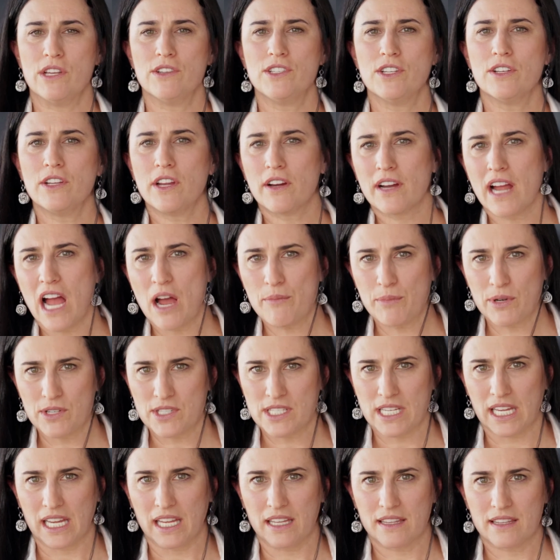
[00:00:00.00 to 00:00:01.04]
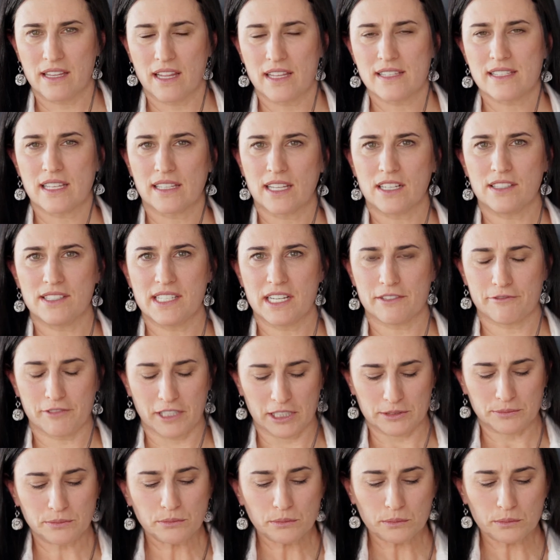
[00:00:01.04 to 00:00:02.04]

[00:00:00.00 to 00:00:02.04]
you do your upper teeth, it's a little different.